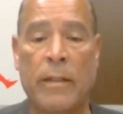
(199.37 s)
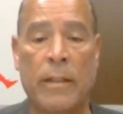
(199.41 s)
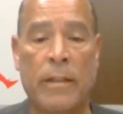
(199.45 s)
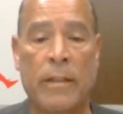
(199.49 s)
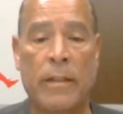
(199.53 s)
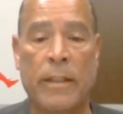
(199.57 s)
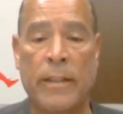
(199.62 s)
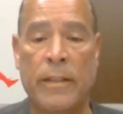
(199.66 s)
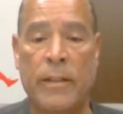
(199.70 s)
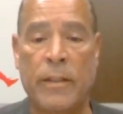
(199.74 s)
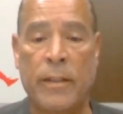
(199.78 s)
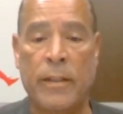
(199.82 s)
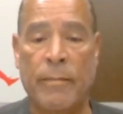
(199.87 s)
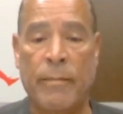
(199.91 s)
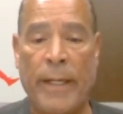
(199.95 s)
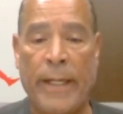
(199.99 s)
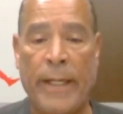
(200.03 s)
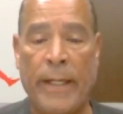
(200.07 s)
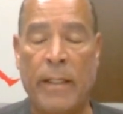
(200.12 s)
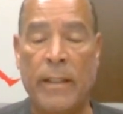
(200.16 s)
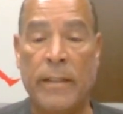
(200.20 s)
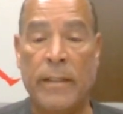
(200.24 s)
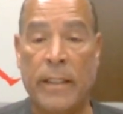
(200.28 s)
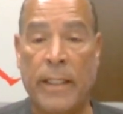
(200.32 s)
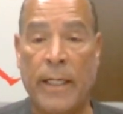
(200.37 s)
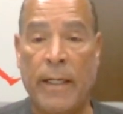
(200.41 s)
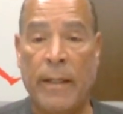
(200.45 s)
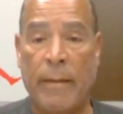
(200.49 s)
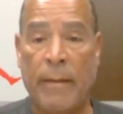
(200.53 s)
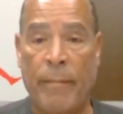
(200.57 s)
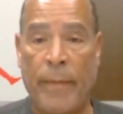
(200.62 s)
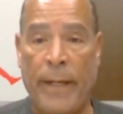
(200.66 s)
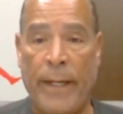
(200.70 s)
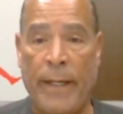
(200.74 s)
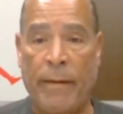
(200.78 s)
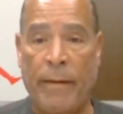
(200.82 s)
Decision-making is
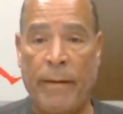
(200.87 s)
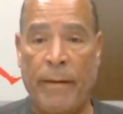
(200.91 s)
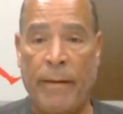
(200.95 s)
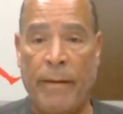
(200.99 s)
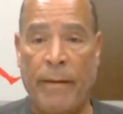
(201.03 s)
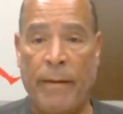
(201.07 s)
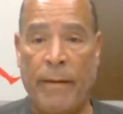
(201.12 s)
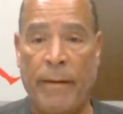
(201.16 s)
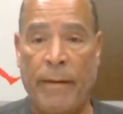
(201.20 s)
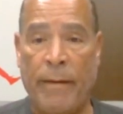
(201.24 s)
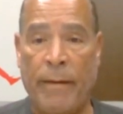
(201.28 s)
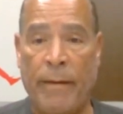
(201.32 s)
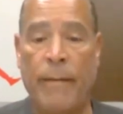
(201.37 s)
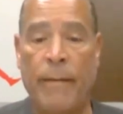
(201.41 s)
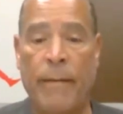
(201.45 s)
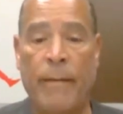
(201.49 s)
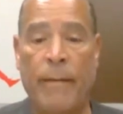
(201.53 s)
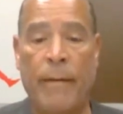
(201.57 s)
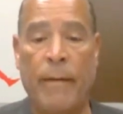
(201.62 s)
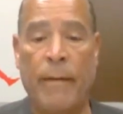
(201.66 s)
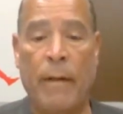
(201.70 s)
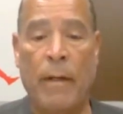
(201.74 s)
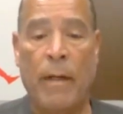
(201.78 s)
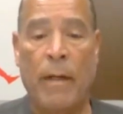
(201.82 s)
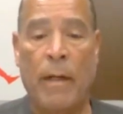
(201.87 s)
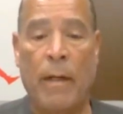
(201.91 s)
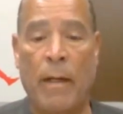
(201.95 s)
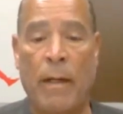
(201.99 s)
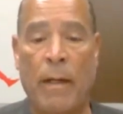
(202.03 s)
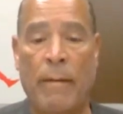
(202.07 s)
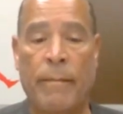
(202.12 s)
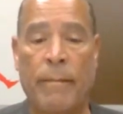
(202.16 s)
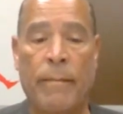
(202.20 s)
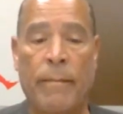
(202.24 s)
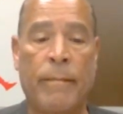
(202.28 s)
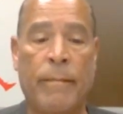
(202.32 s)
getting better.
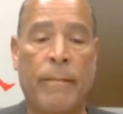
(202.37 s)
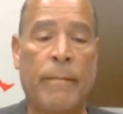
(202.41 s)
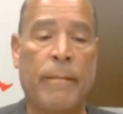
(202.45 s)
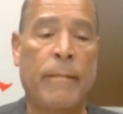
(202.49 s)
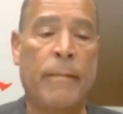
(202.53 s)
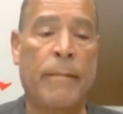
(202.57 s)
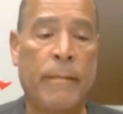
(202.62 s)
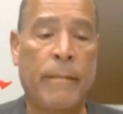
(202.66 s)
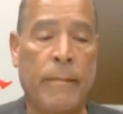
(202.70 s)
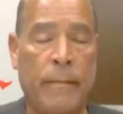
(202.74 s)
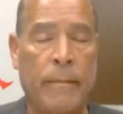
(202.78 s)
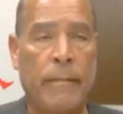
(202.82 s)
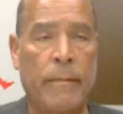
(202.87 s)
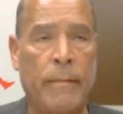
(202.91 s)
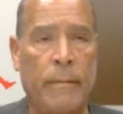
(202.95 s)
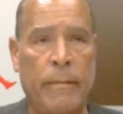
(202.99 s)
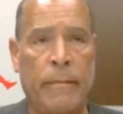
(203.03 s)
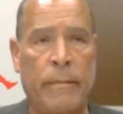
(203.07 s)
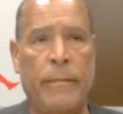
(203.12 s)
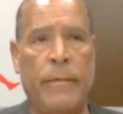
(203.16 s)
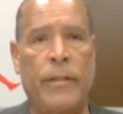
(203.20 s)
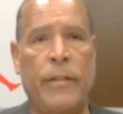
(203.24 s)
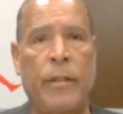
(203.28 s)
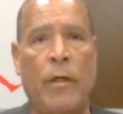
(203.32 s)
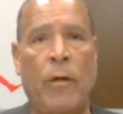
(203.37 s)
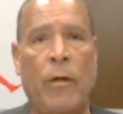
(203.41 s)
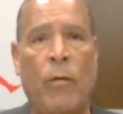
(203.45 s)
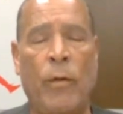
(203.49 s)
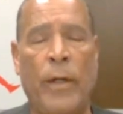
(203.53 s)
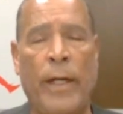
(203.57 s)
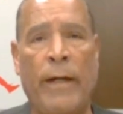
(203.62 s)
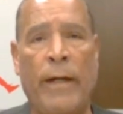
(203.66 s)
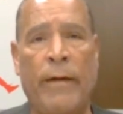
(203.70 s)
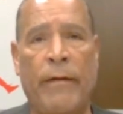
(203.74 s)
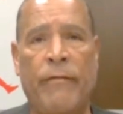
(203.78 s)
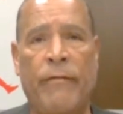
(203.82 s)
You know,
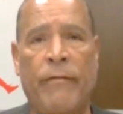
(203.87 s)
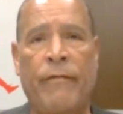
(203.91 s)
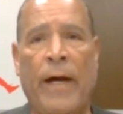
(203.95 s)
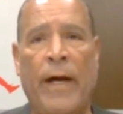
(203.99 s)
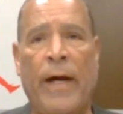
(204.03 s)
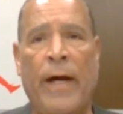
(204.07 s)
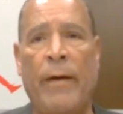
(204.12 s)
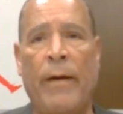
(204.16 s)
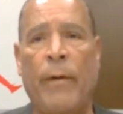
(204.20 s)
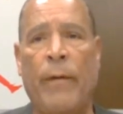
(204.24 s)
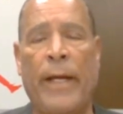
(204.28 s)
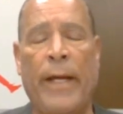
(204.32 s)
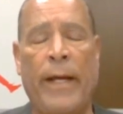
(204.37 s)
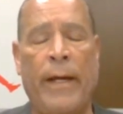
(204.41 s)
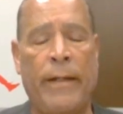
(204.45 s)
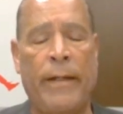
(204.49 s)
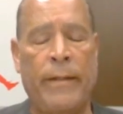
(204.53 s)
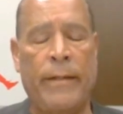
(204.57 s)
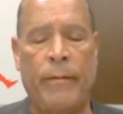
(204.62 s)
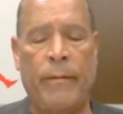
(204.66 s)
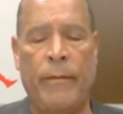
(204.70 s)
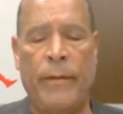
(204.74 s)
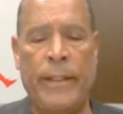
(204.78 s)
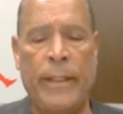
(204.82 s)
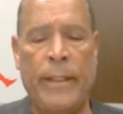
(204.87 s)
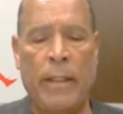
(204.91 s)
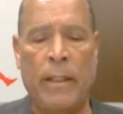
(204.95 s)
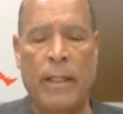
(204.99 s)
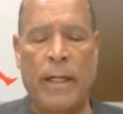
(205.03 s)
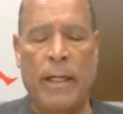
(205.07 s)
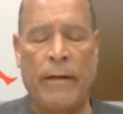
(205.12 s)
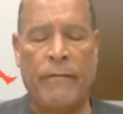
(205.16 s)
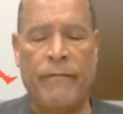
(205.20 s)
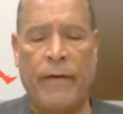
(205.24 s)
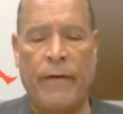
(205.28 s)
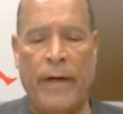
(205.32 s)
we did a
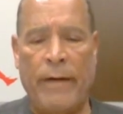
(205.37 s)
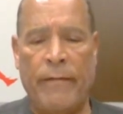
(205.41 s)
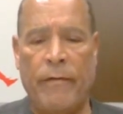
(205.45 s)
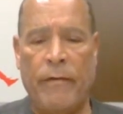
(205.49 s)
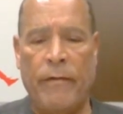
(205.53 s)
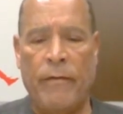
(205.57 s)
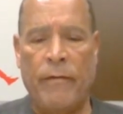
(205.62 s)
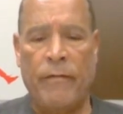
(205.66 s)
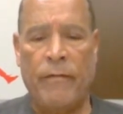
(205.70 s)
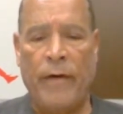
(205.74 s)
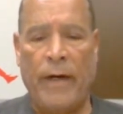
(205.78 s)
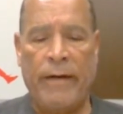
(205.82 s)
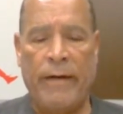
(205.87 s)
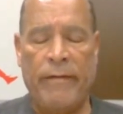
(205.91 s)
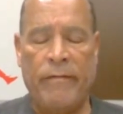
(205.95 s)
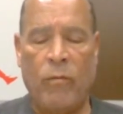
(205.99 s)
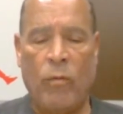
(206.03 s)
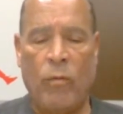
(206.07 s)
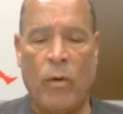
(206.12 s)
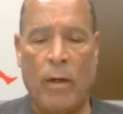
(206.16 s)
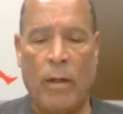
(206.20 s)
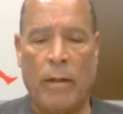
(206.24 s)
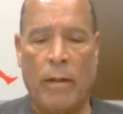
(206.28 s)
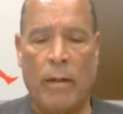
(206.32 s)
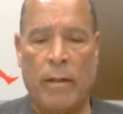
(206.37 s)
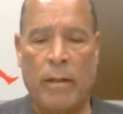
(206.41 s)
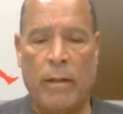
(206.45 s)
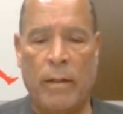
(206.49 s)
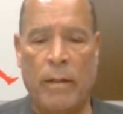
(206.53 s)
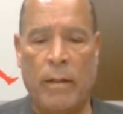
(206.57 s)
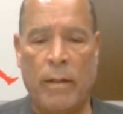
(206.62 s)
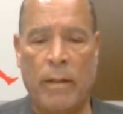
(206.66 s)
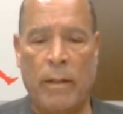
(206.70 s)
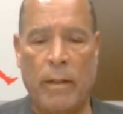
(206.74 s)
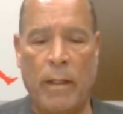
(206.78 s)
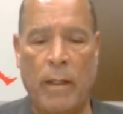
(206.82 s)
lot of 5-on-5 work
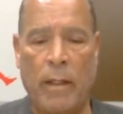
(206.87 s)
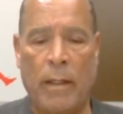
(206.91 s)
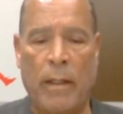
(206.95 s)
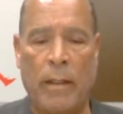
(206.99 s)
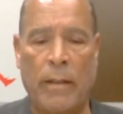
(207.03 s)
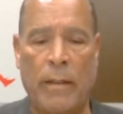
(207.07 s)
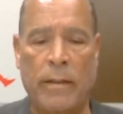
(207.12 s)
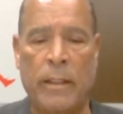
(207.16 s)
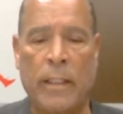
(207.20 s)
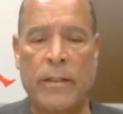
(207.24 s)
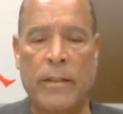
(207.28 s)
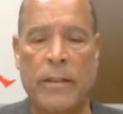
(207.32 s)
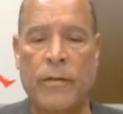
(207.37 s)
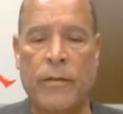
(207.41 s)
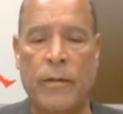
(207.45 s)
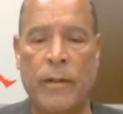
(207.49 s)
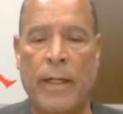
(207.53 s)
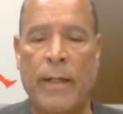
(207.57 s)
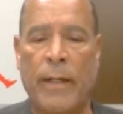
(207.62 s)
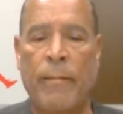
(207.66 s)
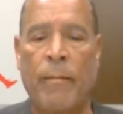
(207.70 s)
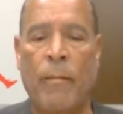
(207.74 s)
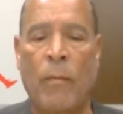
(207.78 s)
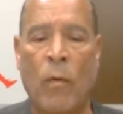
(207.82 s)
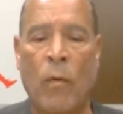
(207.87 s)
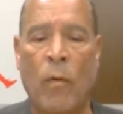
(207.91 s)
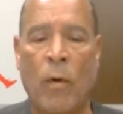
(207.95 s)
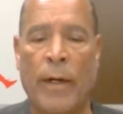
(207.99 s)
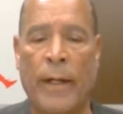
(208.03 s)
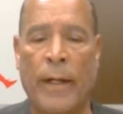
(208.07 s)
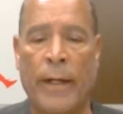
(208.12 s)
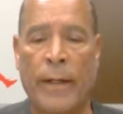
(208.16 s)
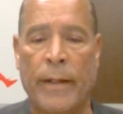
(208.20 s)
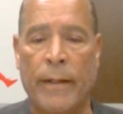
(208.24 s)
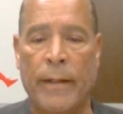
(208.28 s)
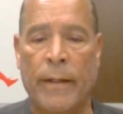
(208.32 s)
yesterday
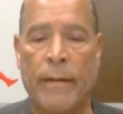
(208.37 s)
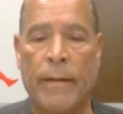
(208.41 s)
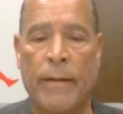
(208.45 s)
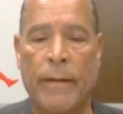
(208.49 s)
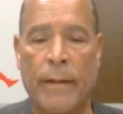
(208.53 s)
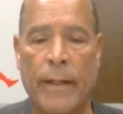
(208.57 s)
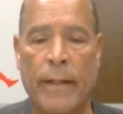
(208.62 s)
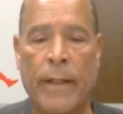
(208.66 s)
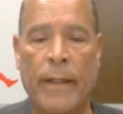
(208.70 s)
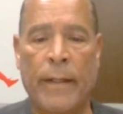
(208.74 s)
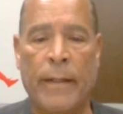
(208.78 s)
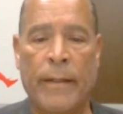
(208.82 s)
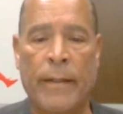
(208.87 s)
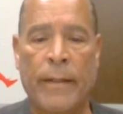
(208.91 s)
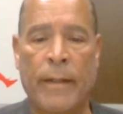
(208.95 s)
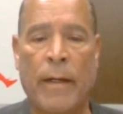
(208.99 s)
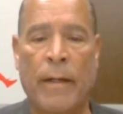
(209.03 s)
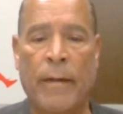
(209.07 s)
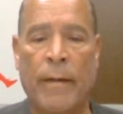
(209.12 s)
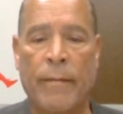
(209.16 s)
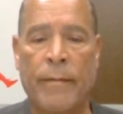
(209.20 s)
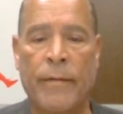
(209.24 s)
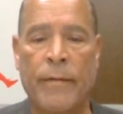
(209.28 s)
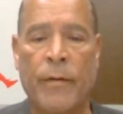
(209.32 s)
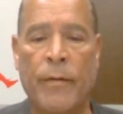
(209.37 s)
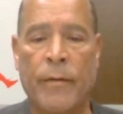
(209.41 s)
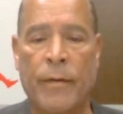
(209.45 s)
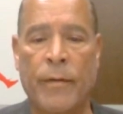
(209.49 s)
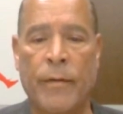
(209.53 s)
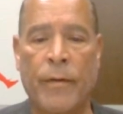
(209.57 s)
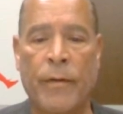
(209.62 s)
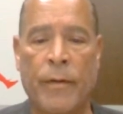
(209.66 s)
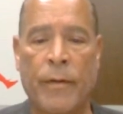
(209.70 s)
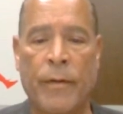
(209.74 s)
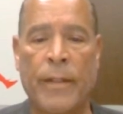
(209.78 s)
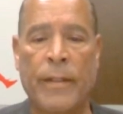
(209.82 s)
morning, and
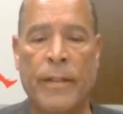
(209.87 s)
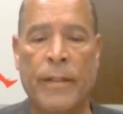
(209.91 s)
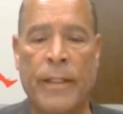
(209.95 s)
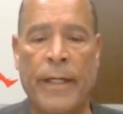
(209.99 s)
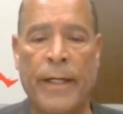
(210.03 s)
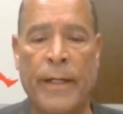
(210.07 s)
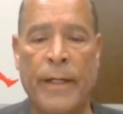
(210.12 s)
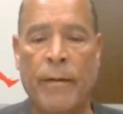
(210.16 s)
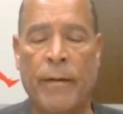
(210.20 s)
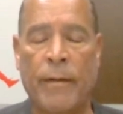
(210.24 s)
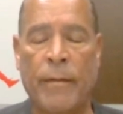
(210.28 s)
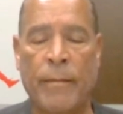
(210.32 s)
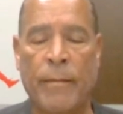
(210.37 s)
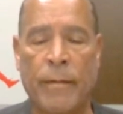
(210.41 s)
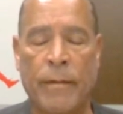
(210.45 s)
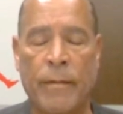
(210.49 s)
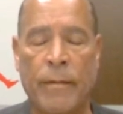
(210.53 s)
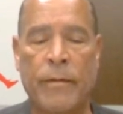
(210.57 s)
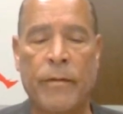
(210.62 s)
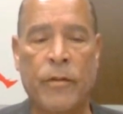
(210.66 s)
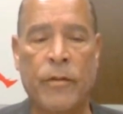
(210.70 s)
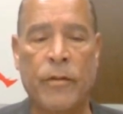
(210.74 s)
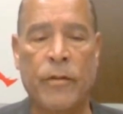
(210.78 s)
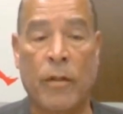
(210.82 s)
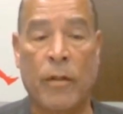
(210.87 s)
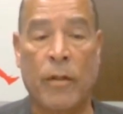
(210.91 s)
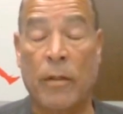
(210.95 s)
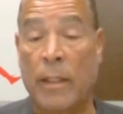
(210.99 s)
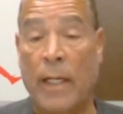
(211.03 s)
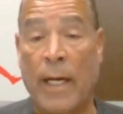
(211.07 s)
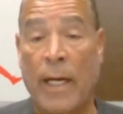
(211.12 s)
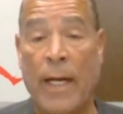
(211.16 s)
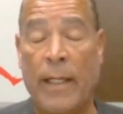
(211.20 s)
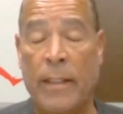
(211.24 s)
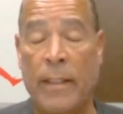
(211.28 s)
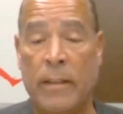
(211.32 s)
you can tell
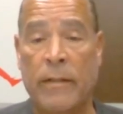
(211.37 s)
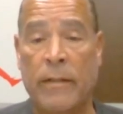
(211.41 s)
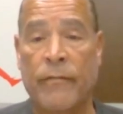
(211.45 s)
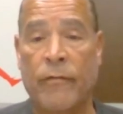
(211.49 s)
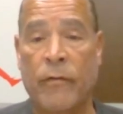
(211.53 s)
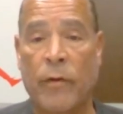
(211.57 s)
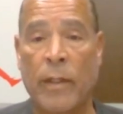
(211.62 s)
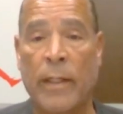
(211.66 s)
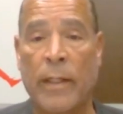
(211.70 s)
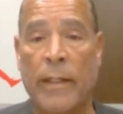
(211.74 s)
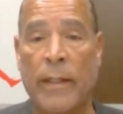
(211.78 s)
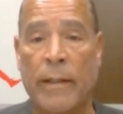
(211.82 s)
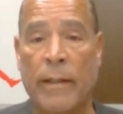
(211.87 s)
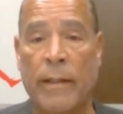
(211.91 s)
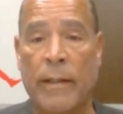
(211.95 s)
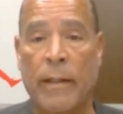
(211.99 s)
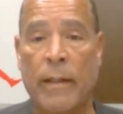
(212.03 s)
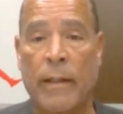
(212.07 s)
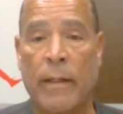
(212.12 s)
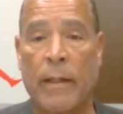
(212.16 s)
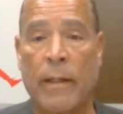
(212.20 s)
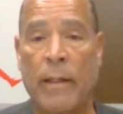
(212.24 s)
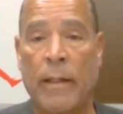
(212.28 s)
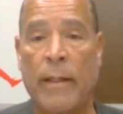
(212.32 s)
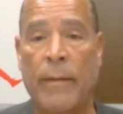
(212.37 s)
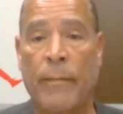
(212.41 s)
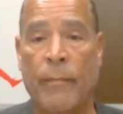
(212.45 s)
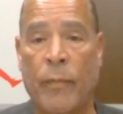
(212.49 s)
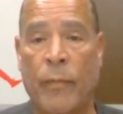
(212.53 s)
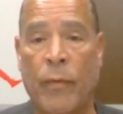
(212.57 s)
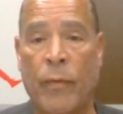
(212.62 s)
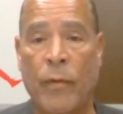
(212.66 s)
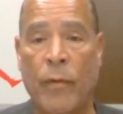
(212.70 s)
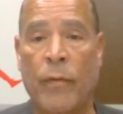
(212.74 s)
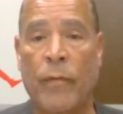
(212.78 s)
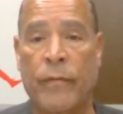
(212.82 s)
certain guys have really
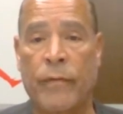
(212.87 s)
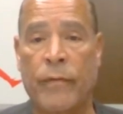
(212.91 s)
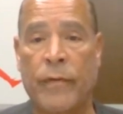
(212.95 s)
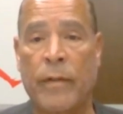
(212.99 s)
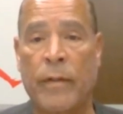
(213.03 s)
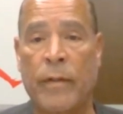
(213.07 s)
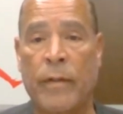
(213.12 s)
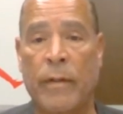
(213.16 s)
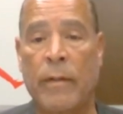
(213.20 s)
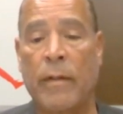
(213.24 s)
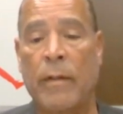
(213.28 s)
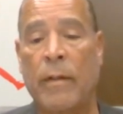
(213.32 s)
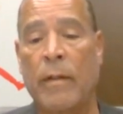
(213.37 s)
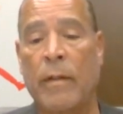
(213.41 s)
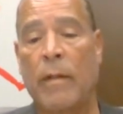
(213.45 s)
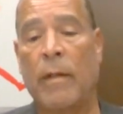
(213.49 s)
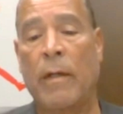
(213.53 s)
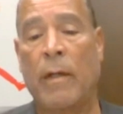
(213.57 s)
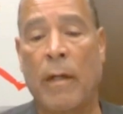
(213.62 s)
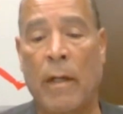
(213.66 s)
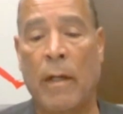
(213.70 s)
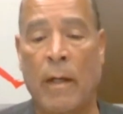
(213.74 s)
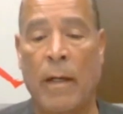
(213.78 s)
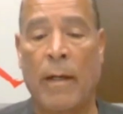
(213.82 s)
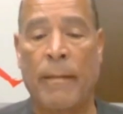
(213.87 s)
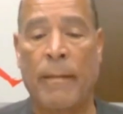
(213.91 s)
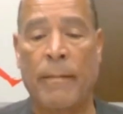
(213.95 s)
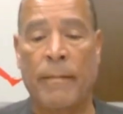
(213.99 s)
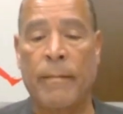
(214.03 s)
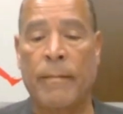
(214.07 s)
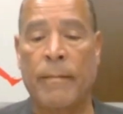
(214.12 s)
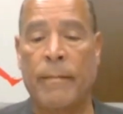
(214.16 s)
improved. But